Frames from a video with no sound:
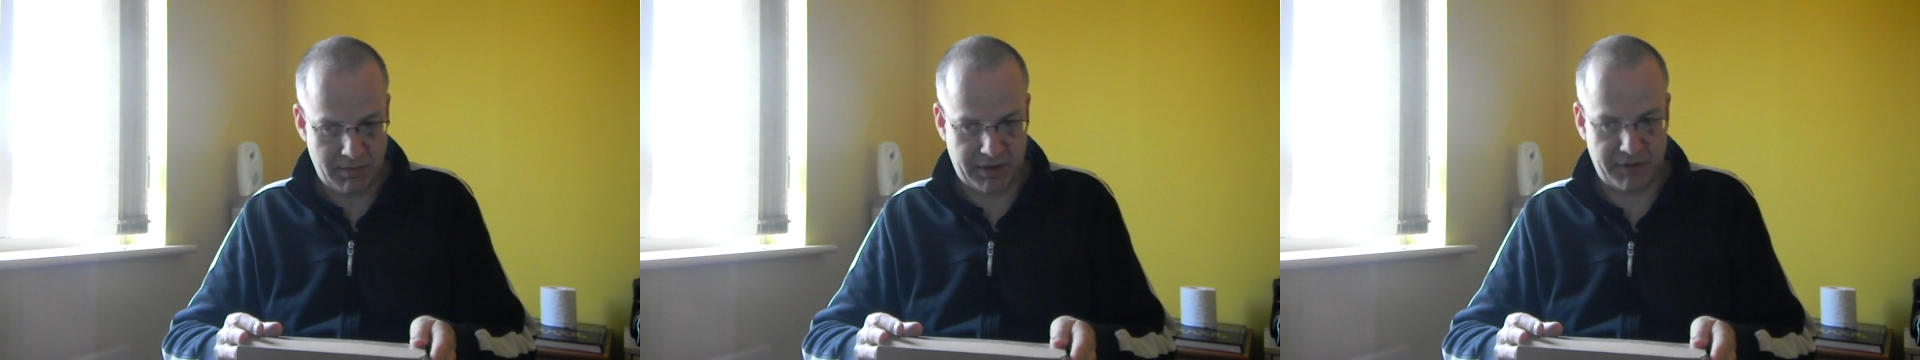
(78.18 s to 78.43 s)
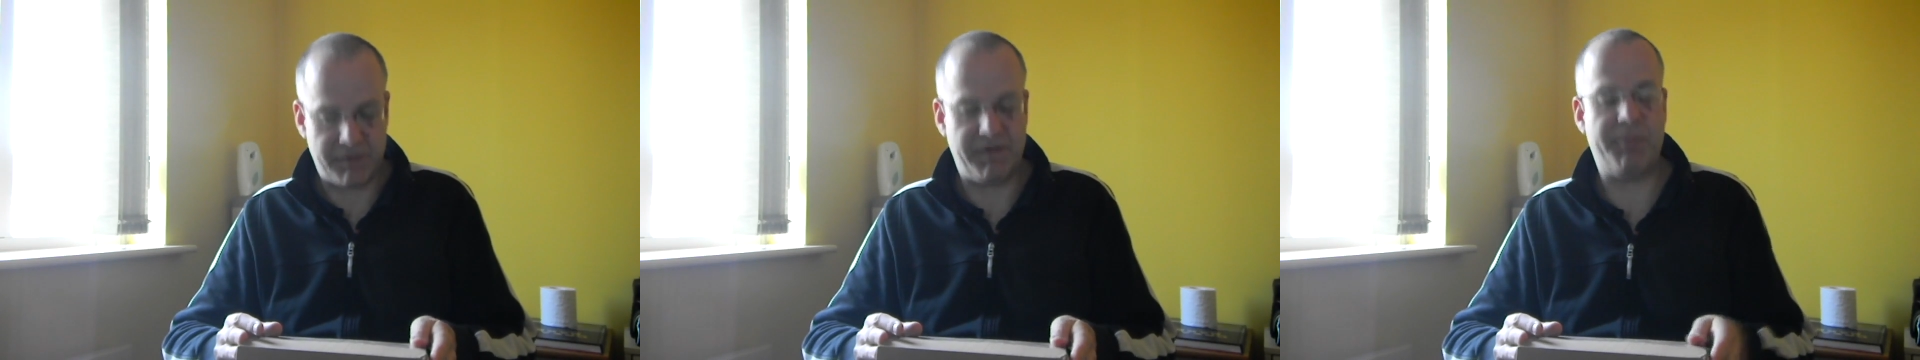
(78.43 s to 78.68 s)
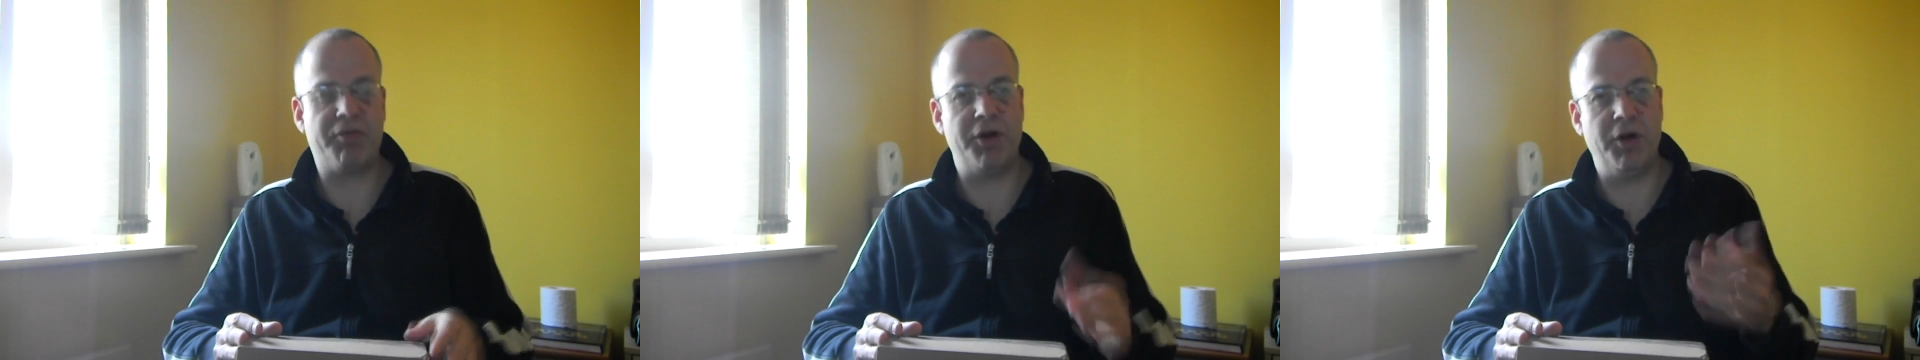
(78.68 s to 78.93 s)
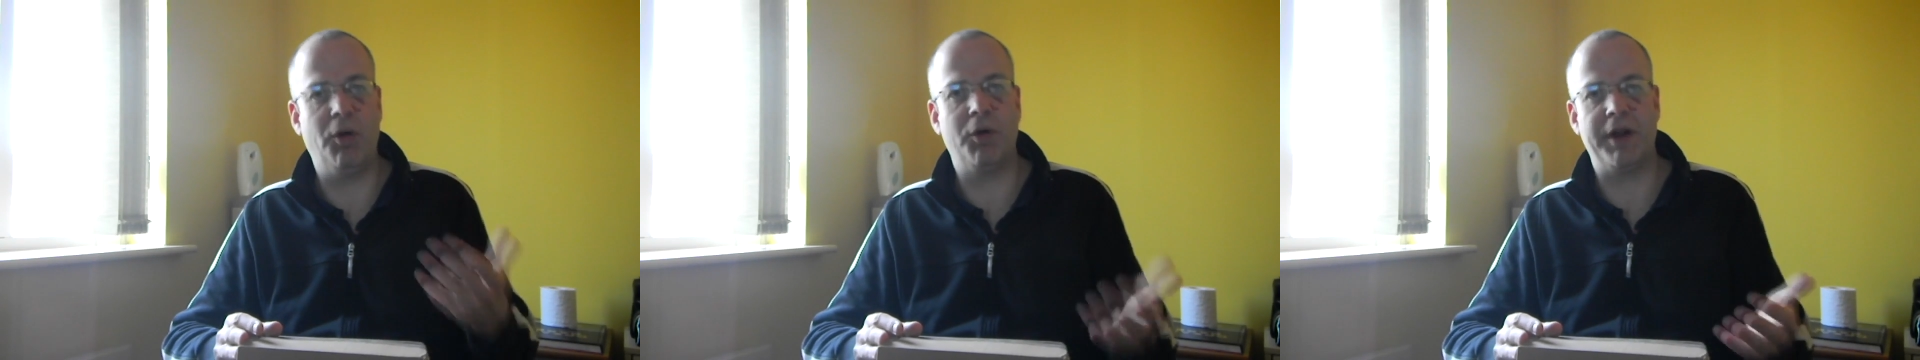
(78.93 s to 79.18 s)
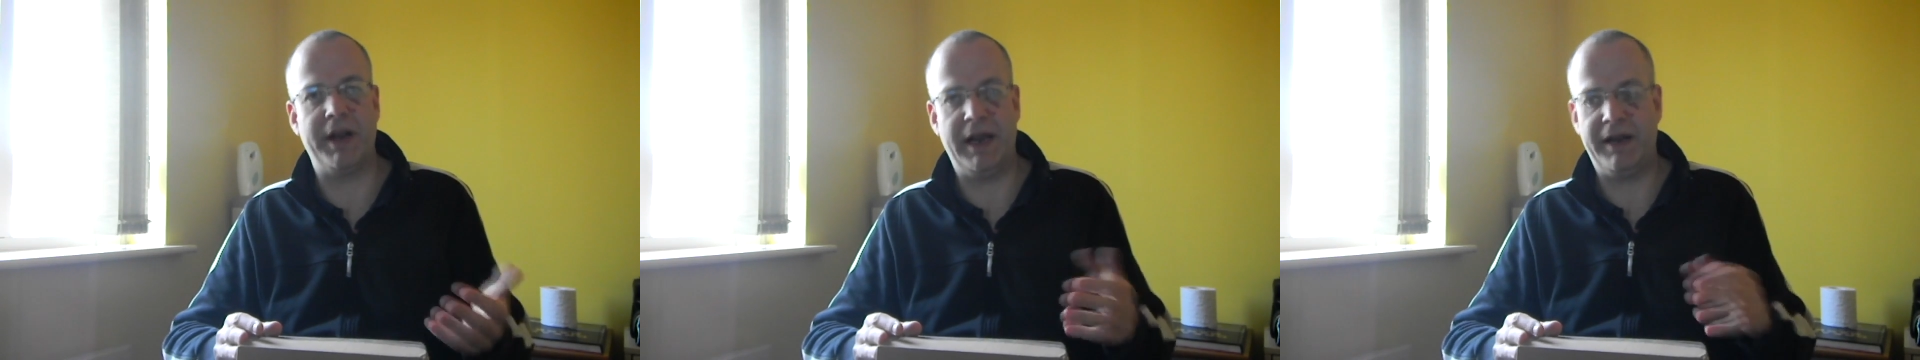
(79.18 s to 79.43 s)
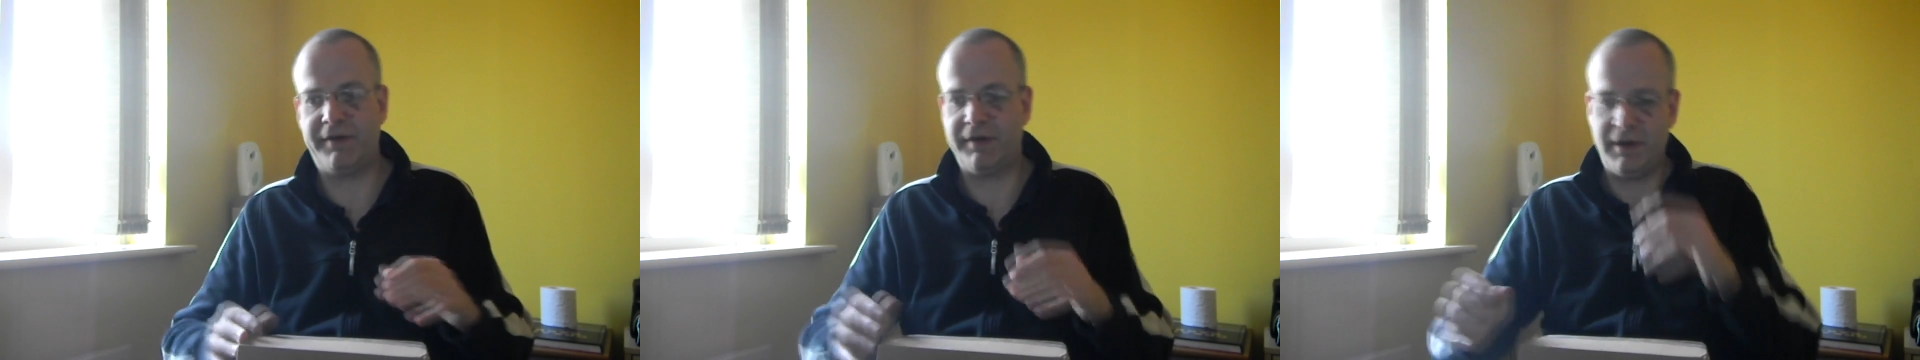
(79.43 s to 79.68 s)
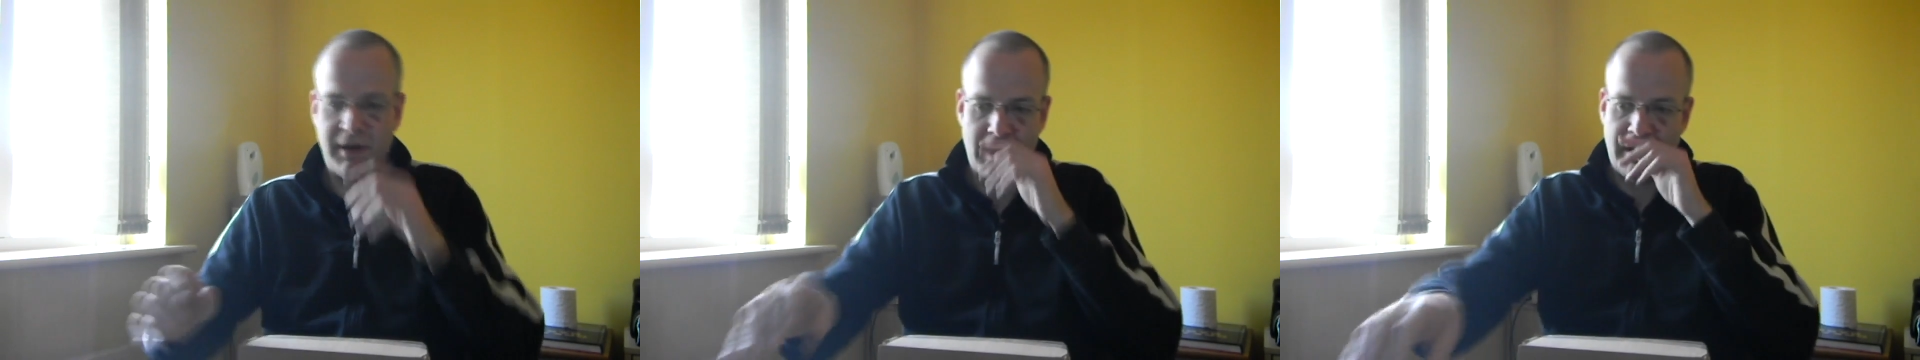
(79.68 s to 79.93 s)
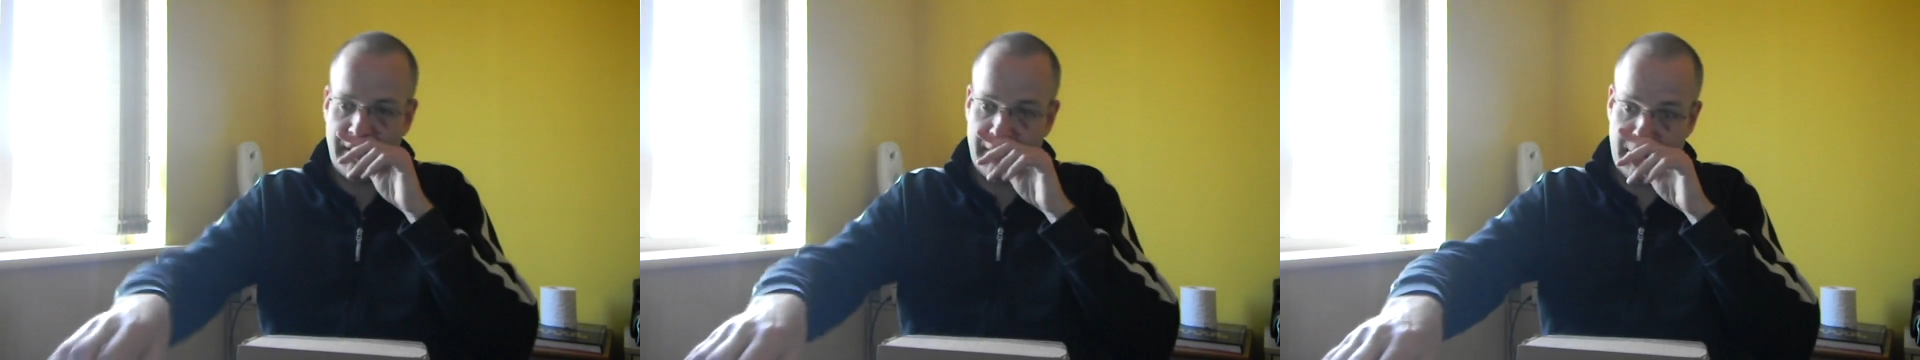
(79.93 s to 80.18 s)
because if you pre-ordered it,
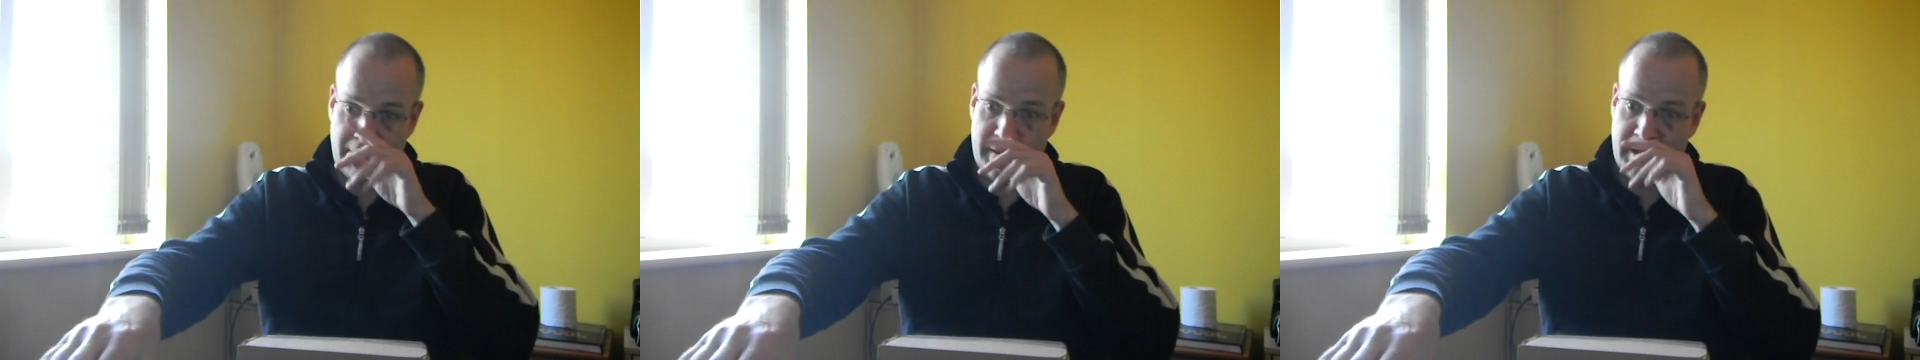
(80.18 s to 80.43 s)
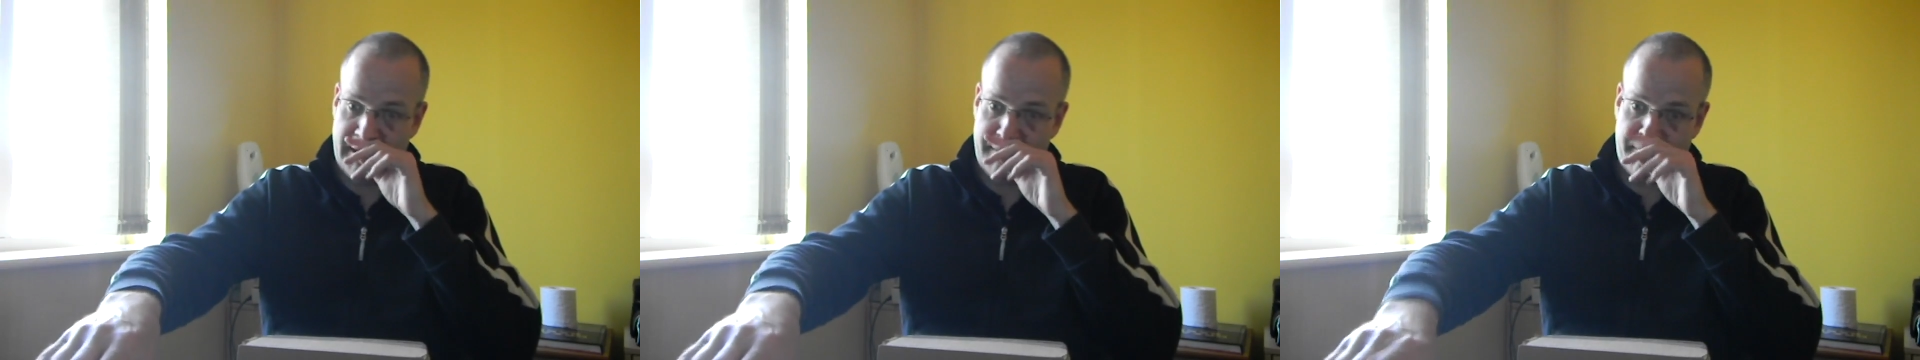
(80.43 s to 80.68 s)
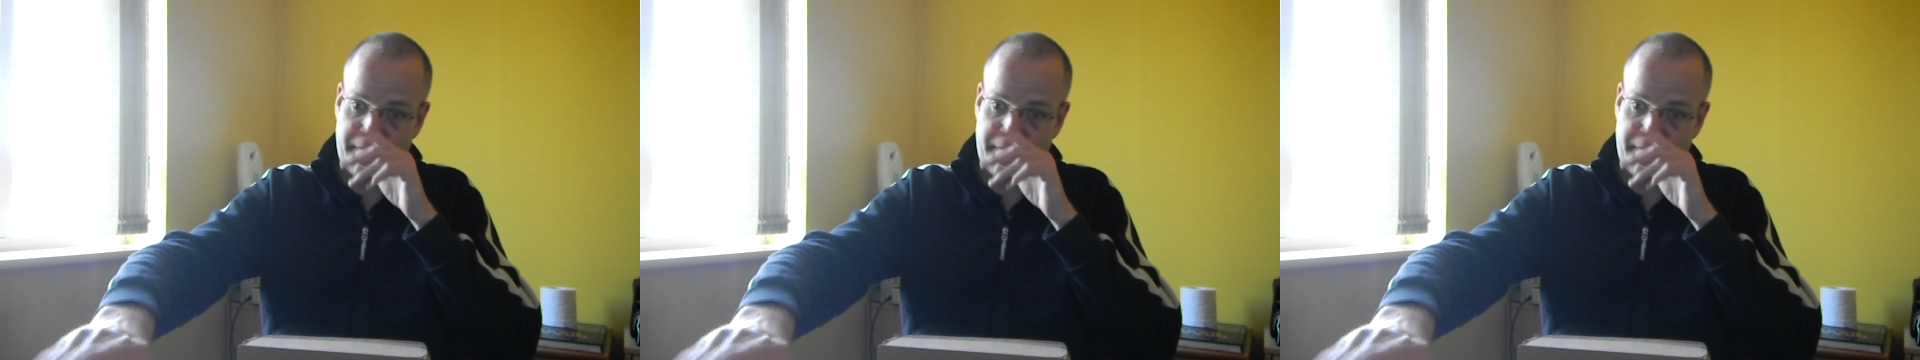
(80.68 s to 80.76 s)
they